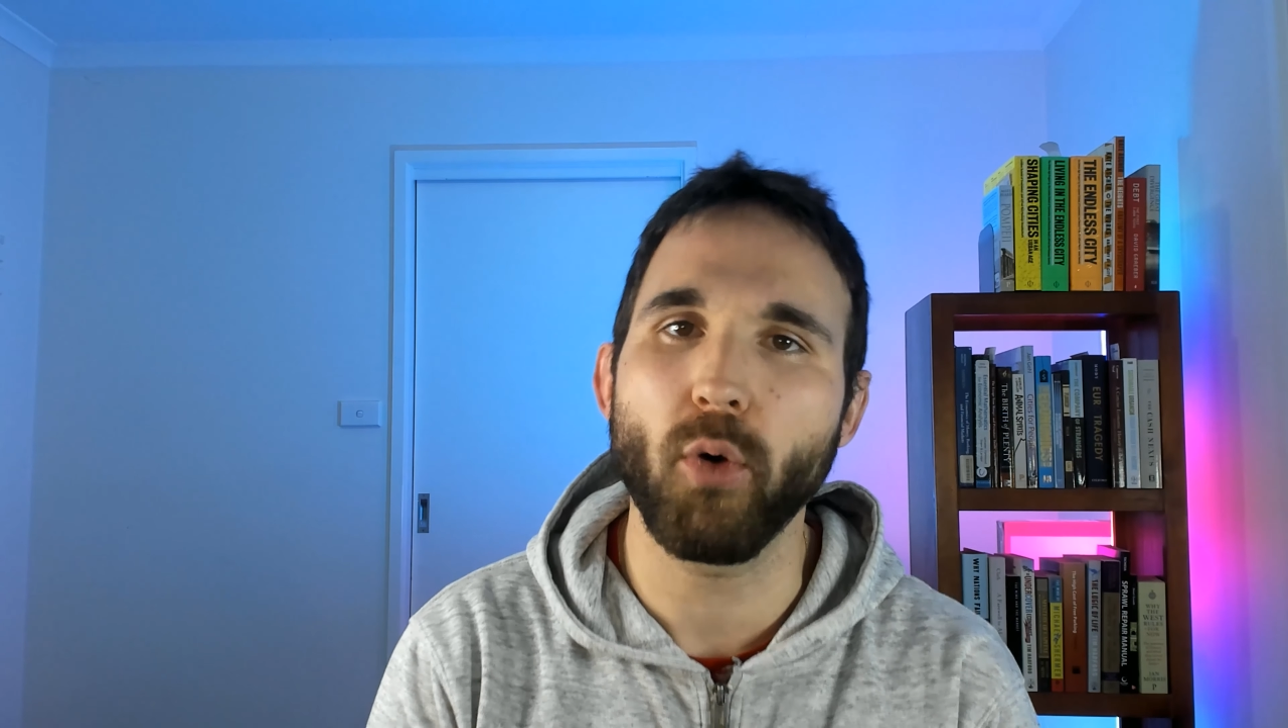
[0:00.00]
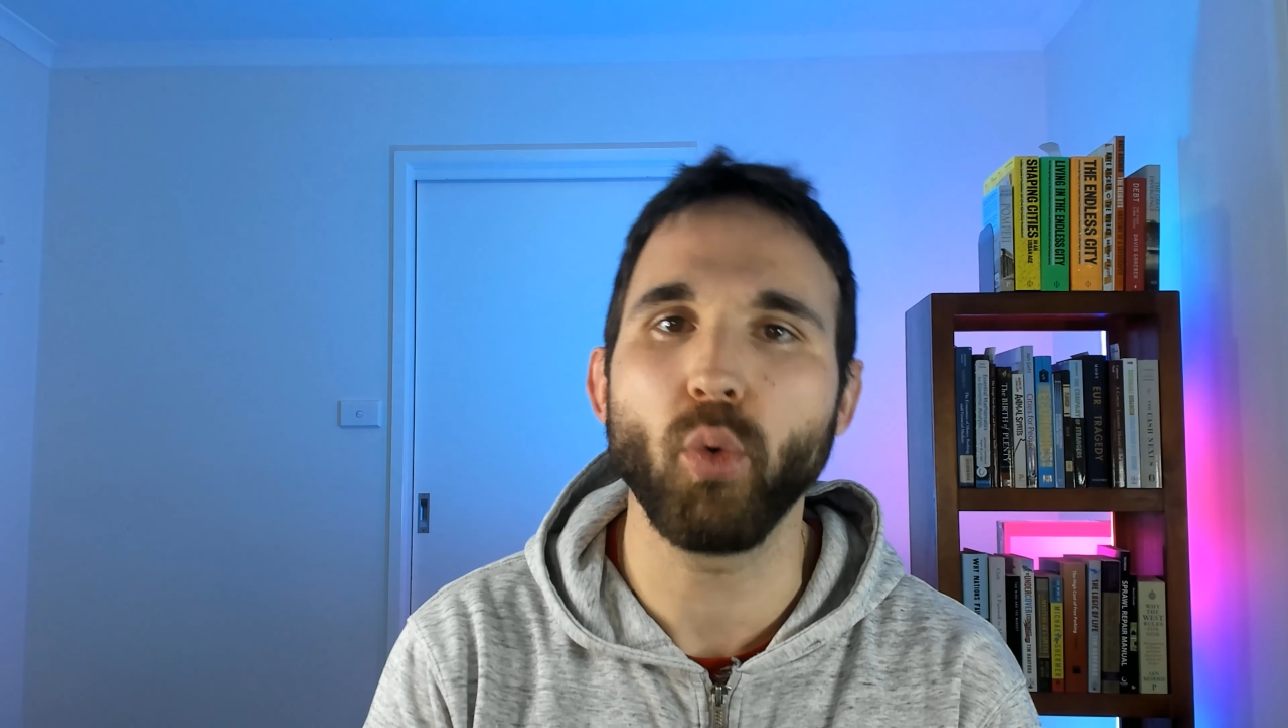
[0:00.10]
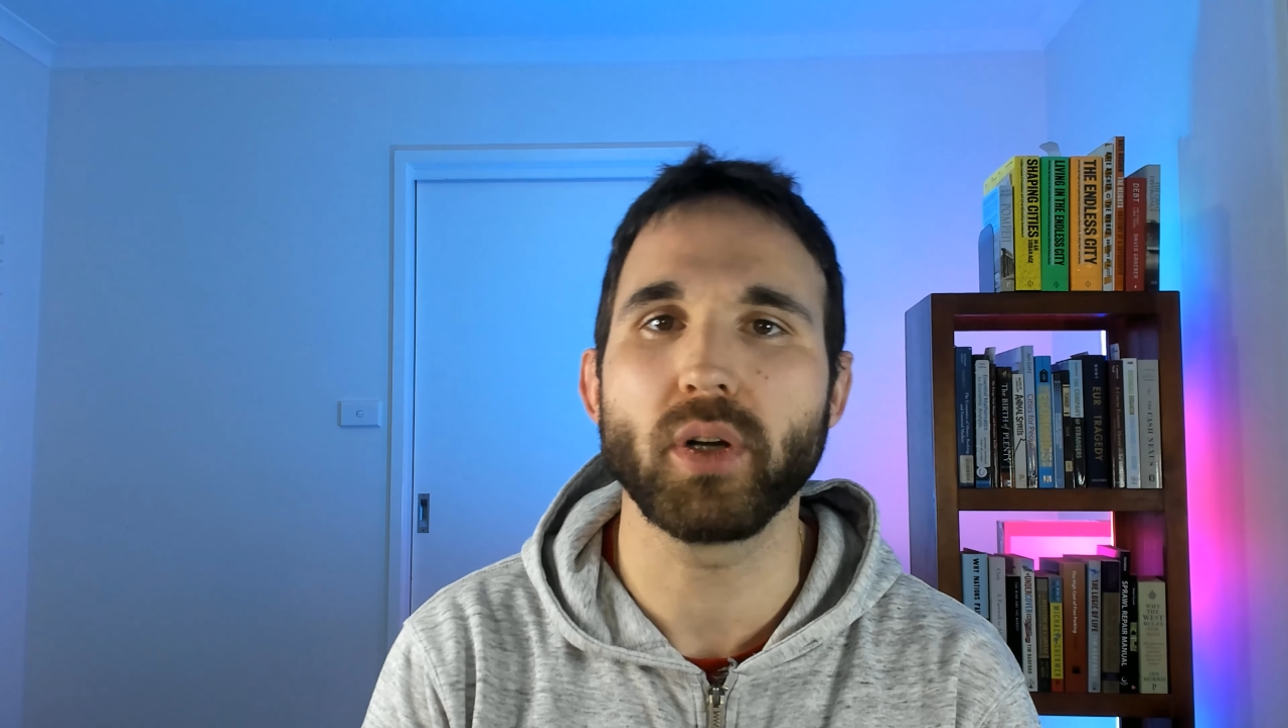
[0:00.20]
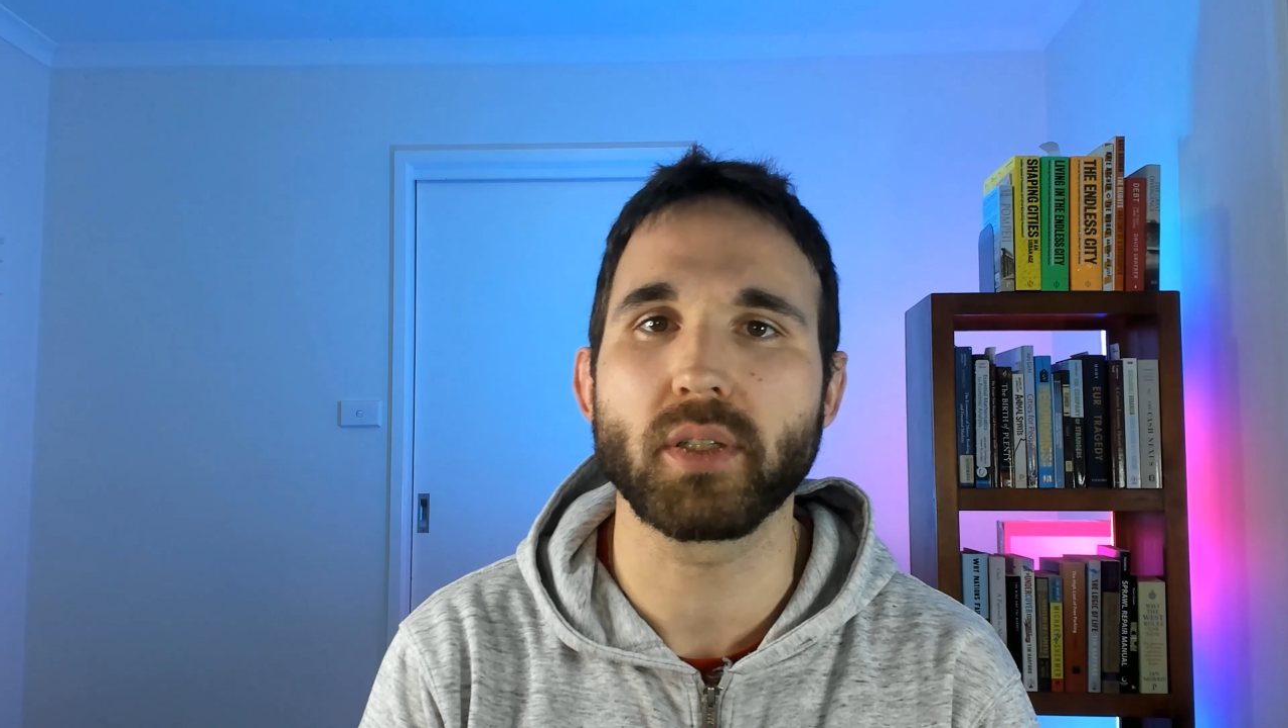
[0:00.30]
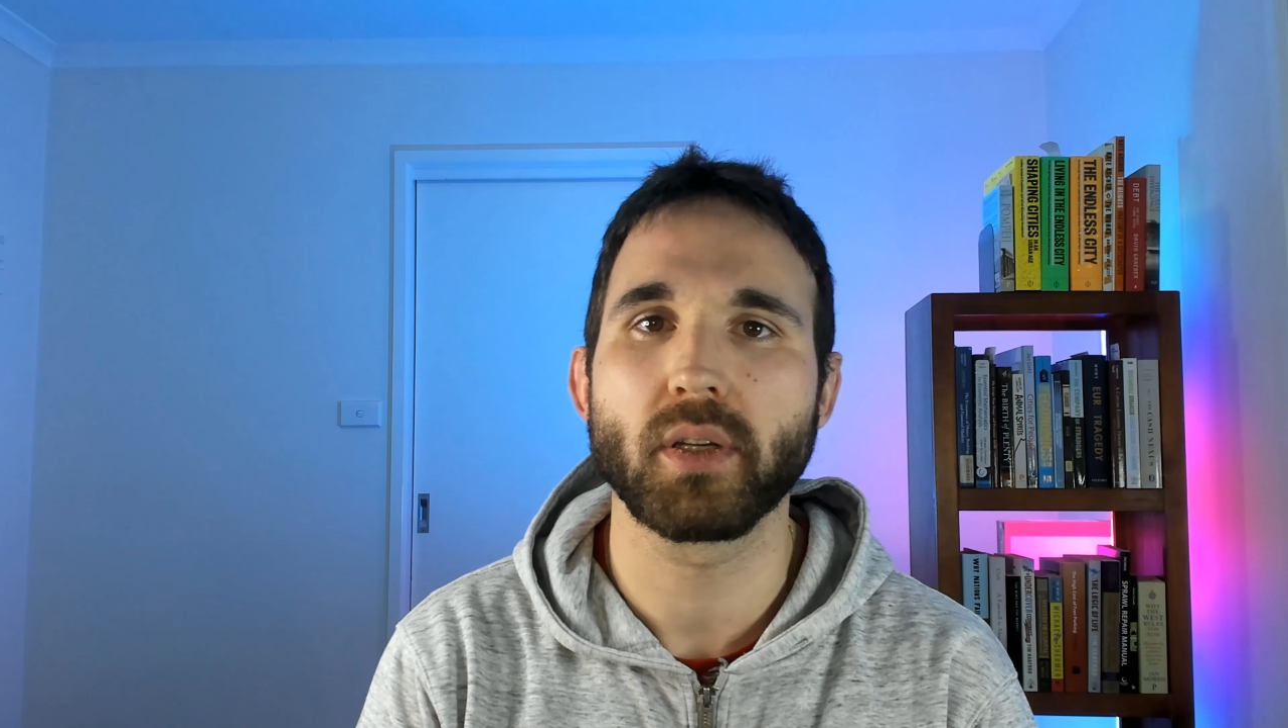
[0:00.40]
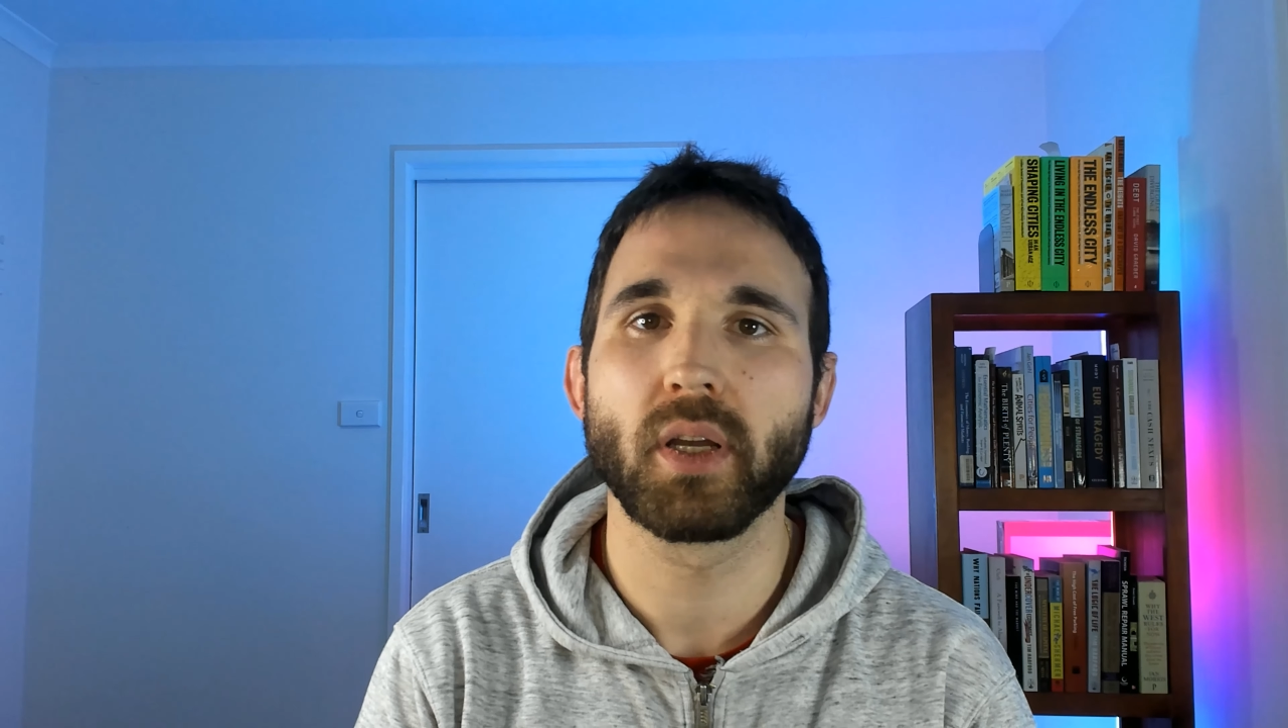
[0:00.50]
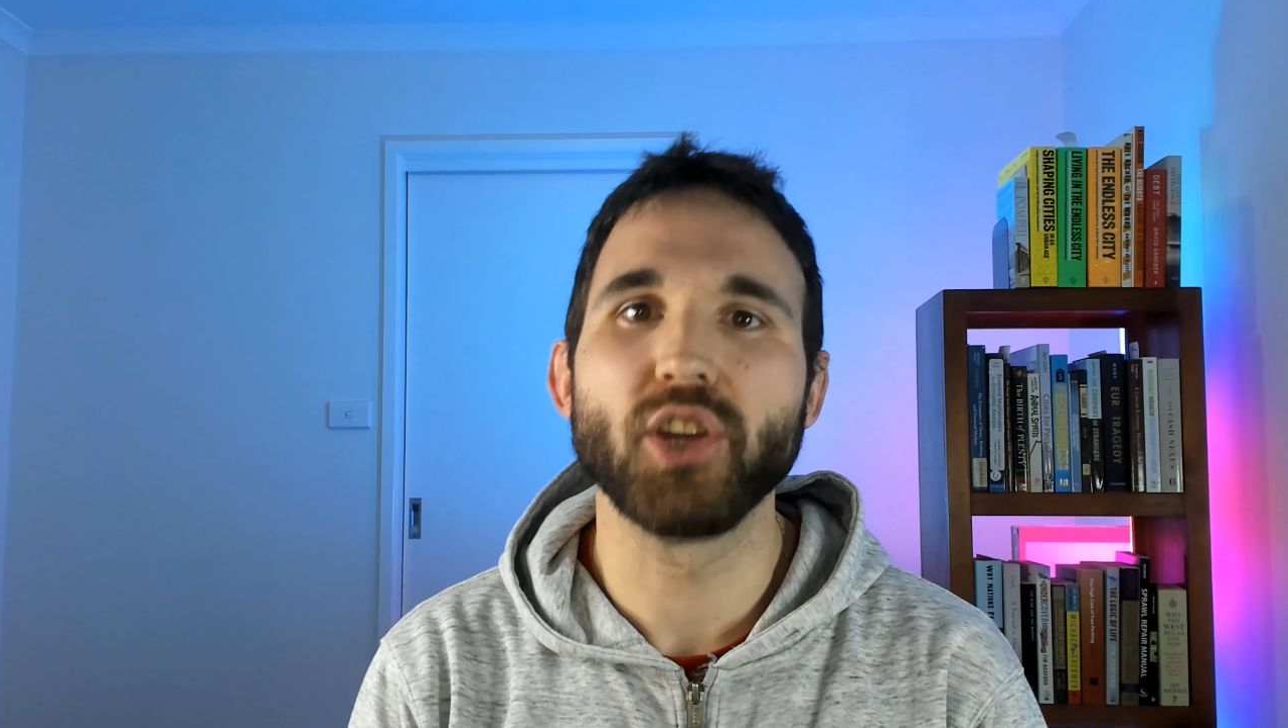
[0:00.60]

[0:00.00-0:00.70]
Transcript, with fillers: forward.